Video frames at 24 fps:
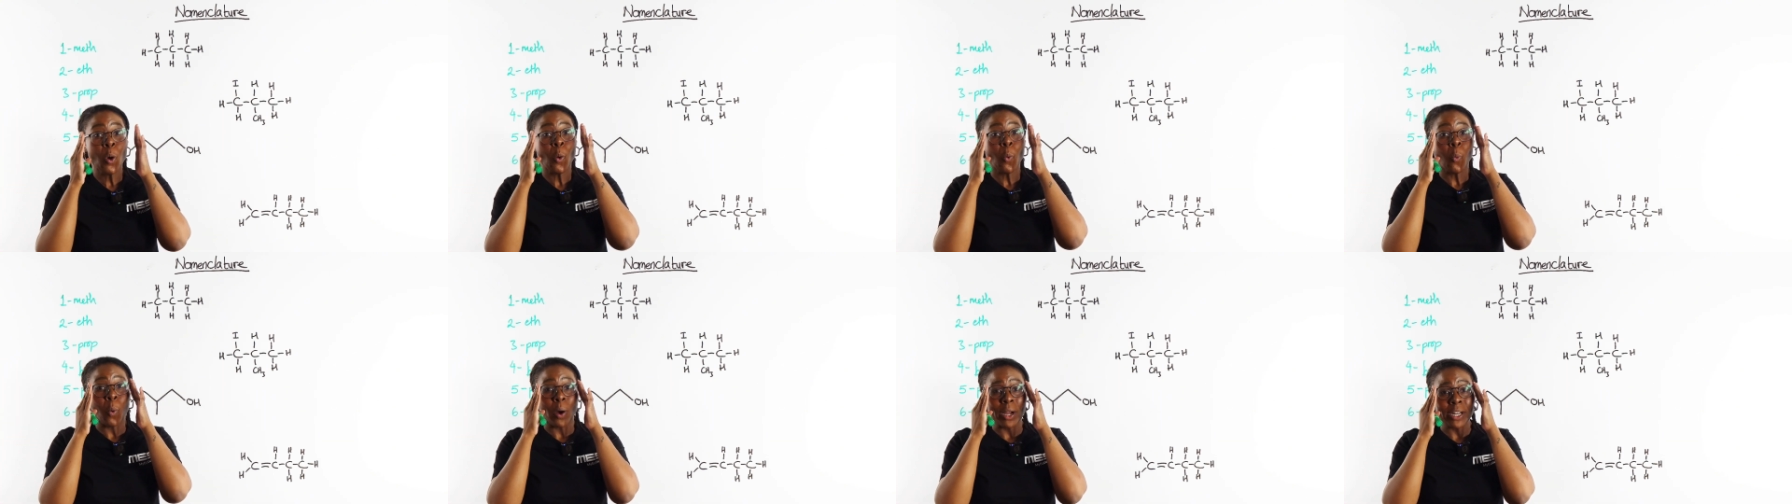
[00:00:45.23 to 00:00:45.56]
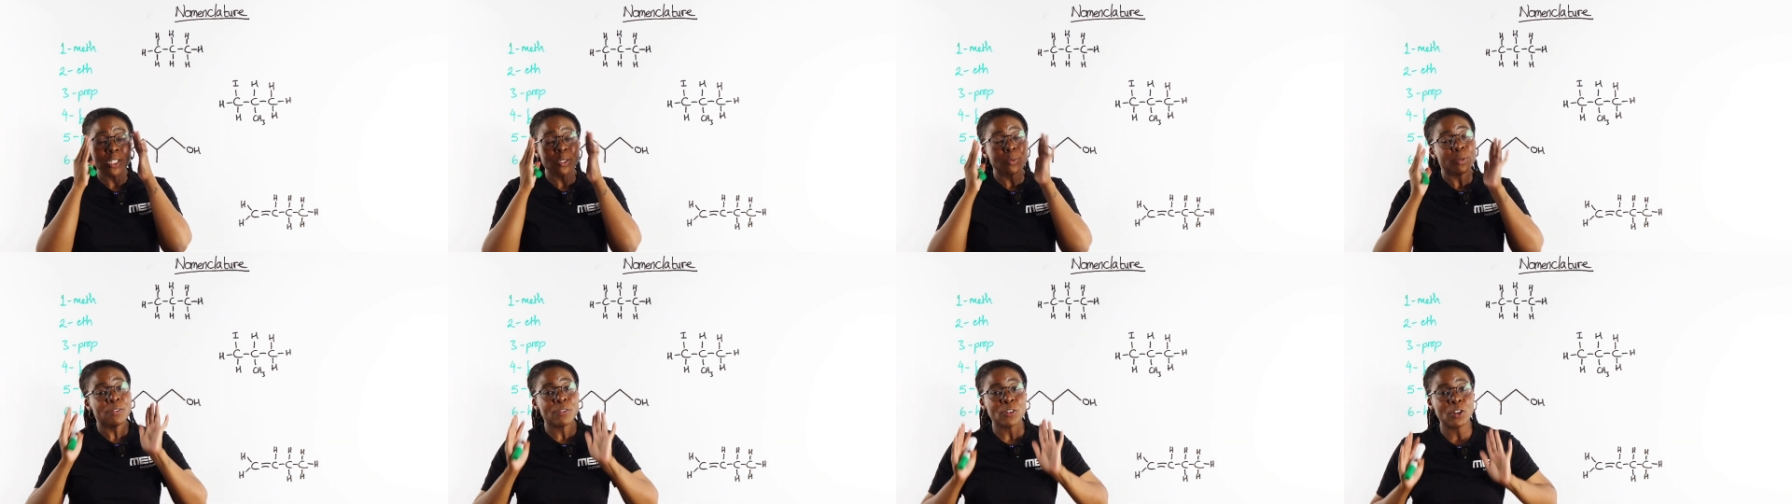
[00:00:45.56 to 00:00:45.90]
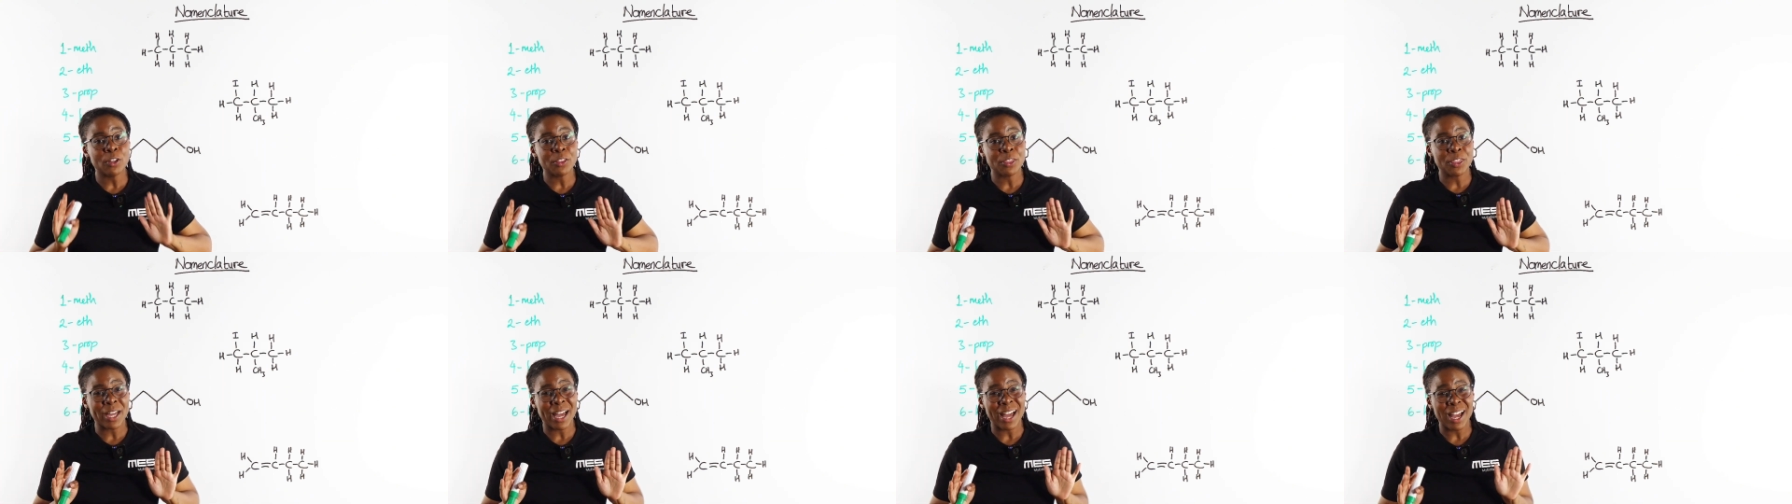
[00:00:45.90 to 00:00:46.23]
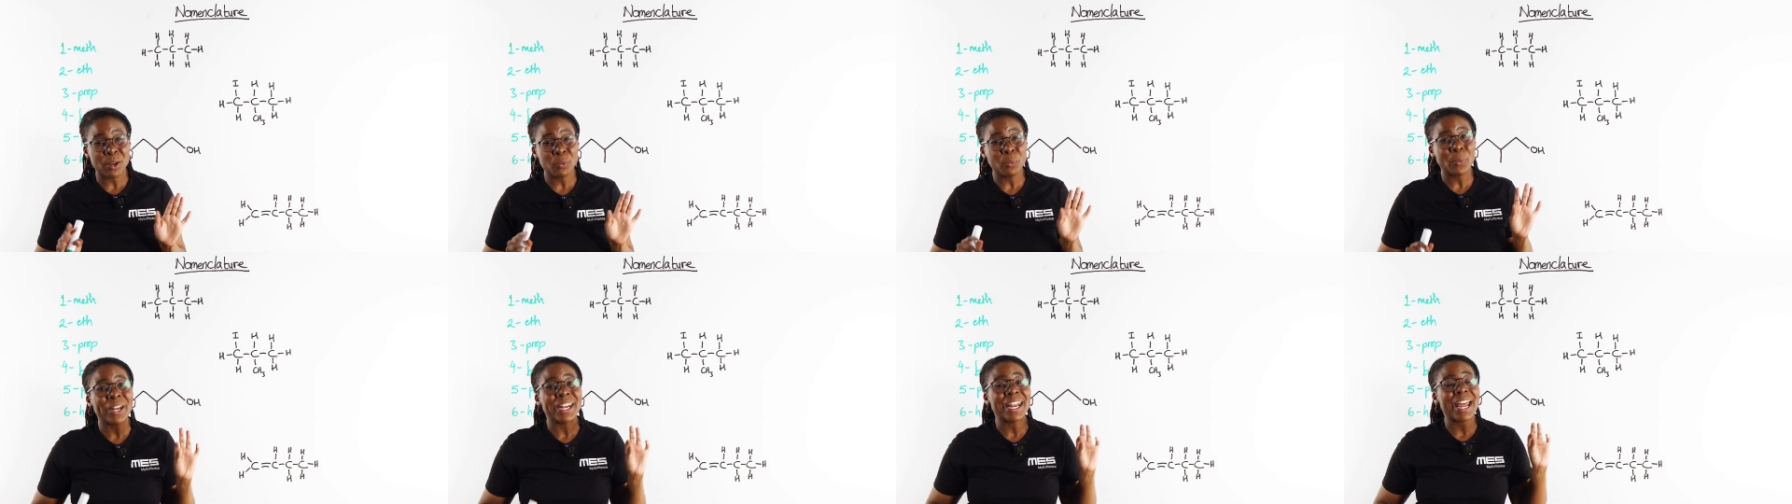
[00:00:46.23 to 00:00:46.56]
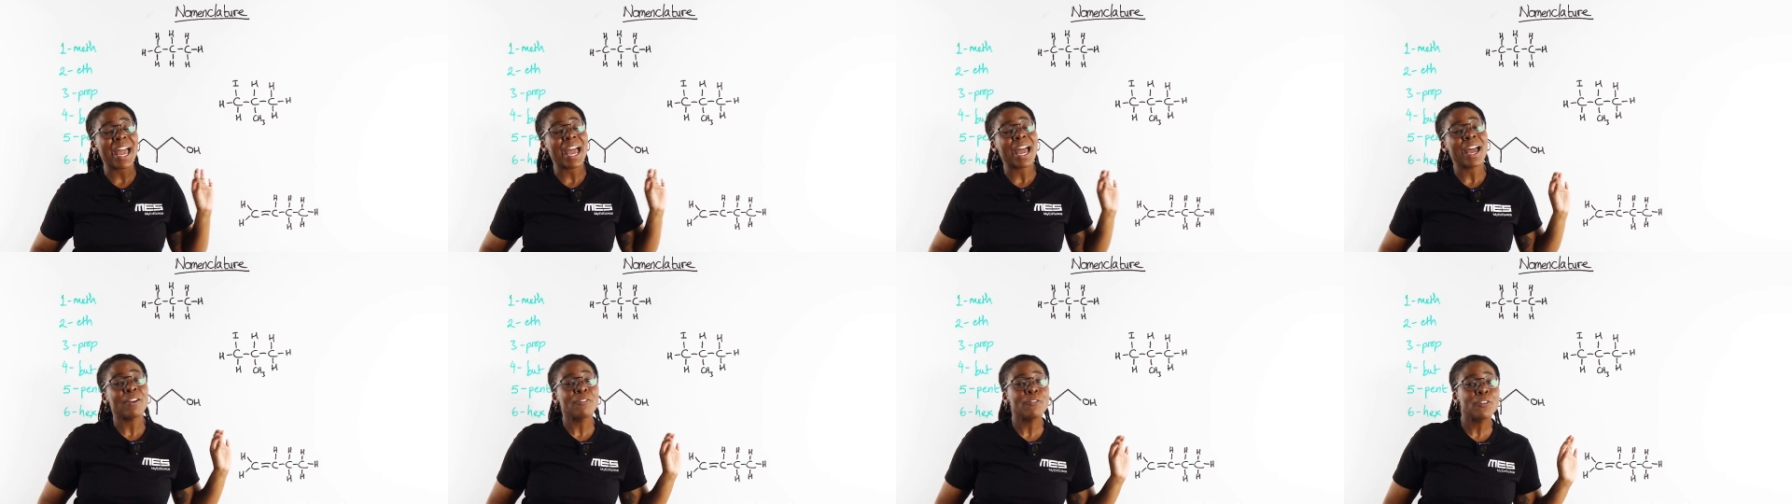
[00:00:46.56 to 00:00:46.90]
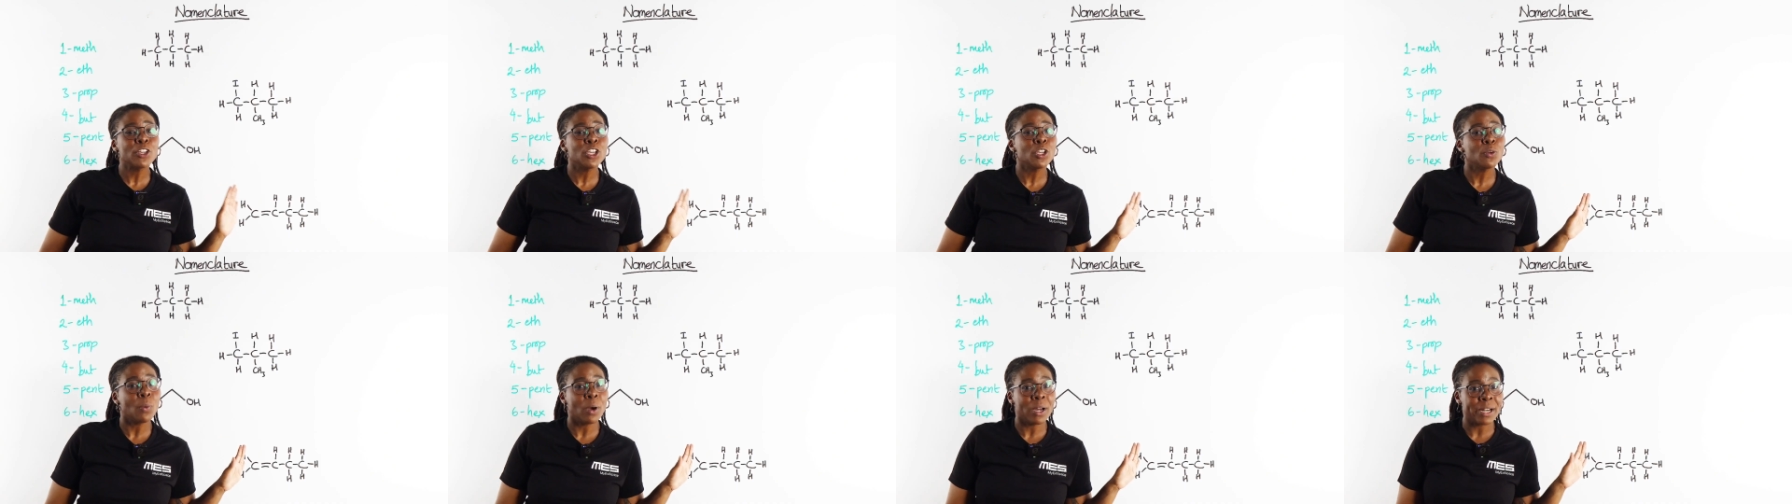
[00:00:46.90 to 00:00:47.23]
Once we've got that,
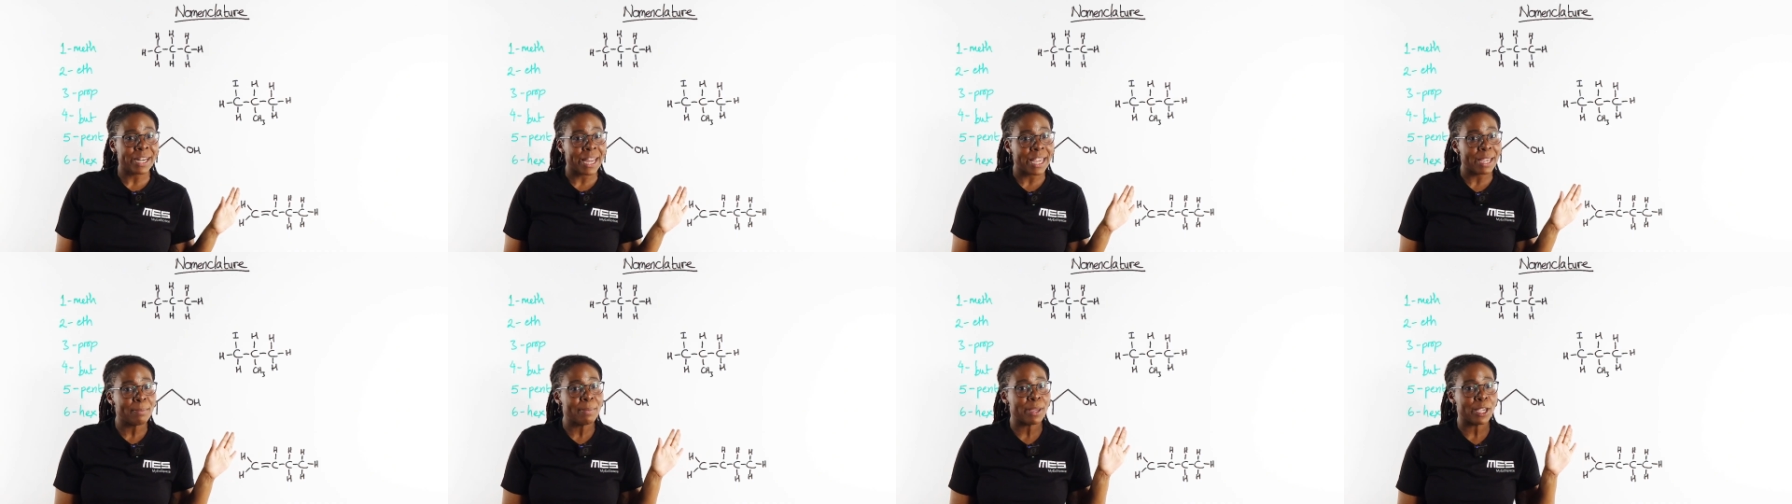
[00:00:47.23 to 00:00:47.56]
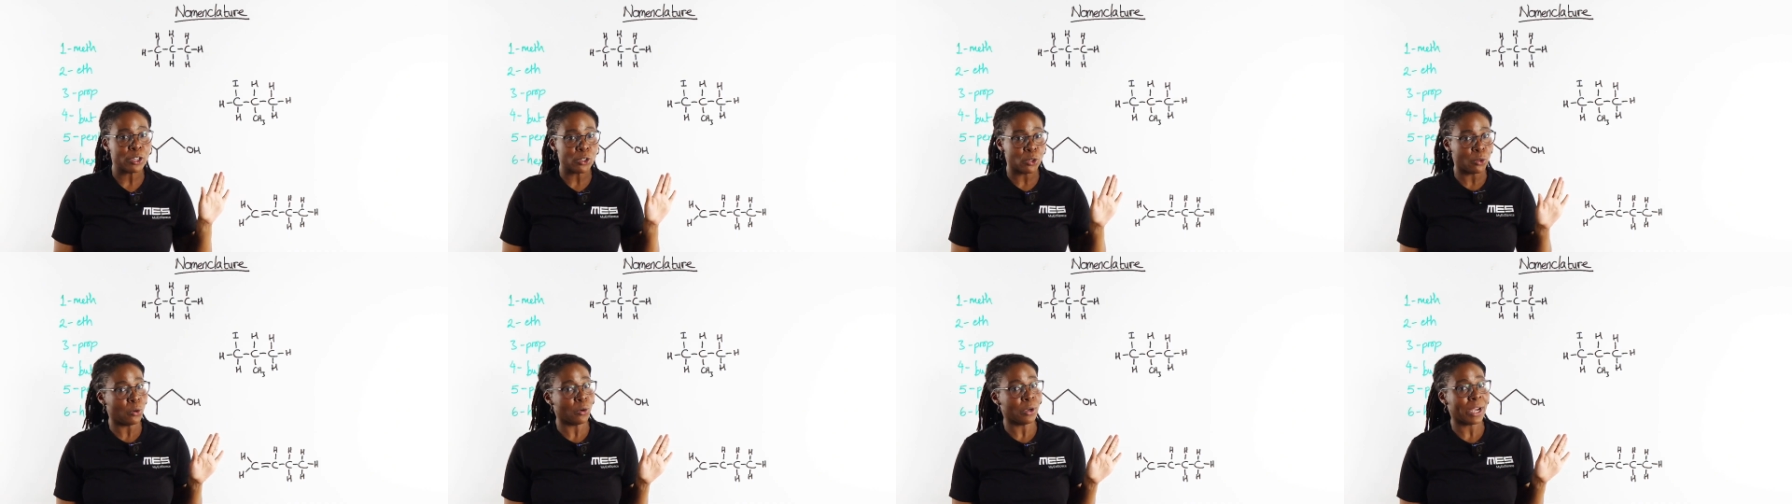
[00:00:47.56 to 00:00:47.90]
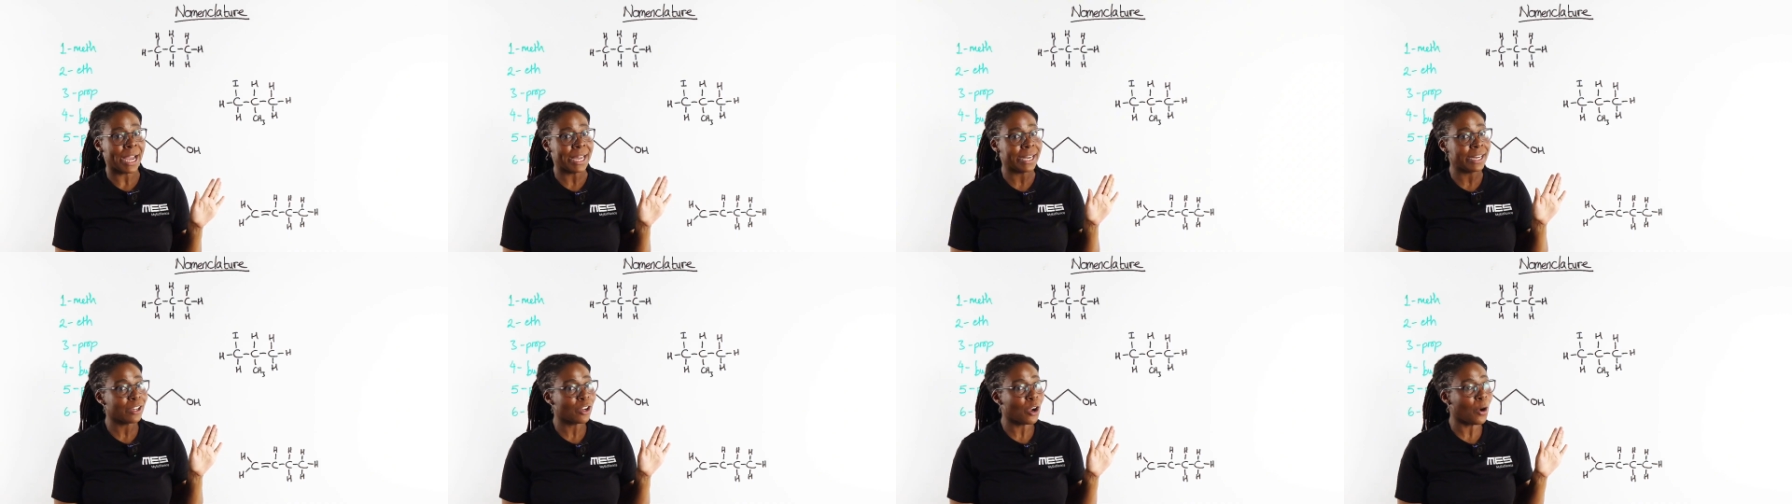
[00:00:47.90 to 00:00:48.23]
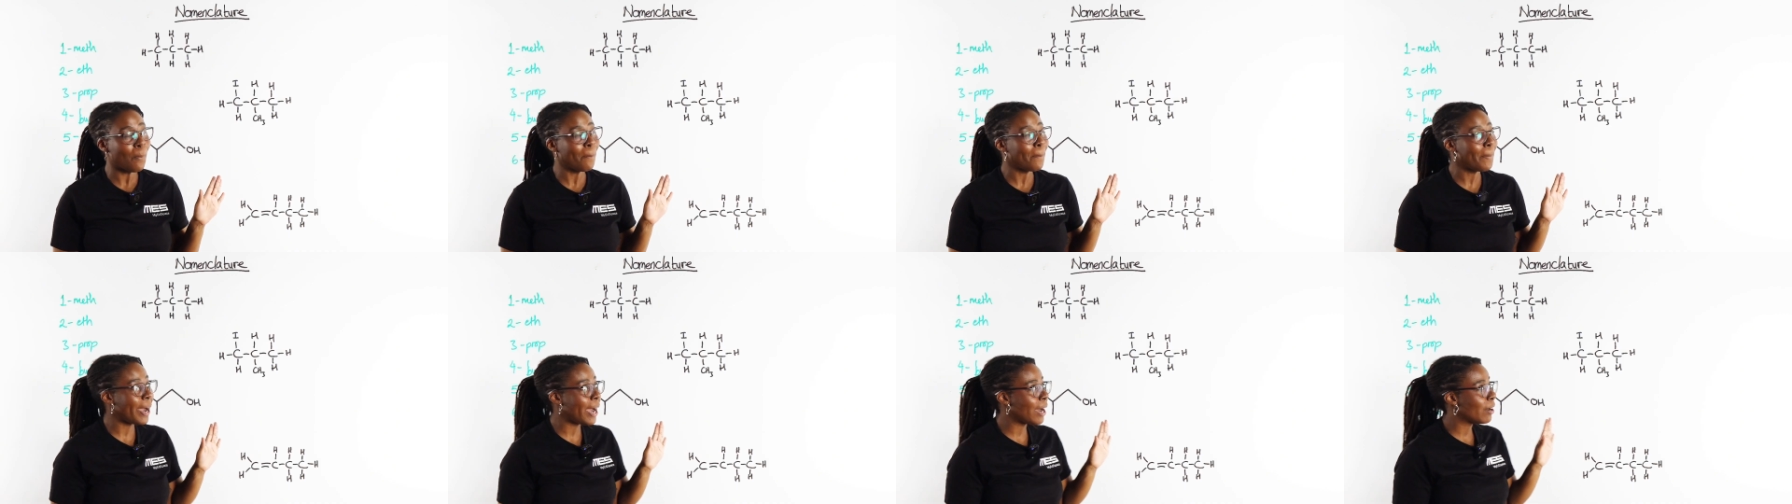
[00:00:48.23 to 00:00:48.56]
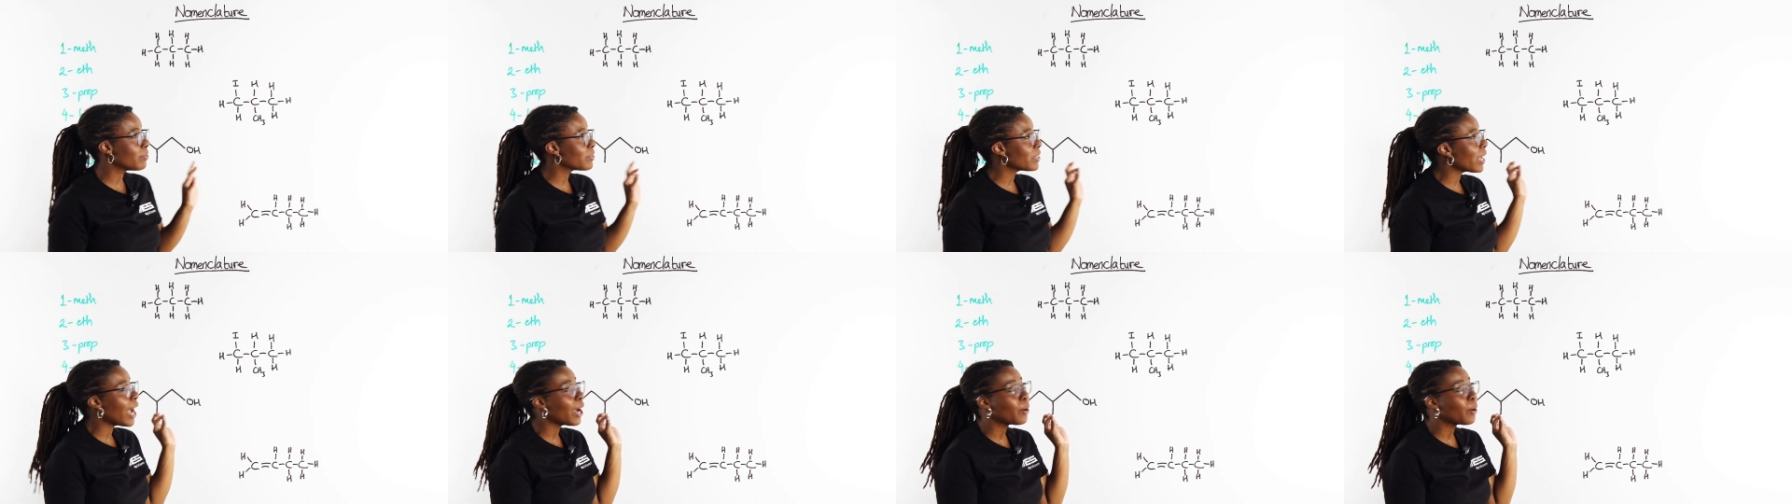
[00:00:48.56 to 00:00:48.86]
whenever you are naming your organic compounds,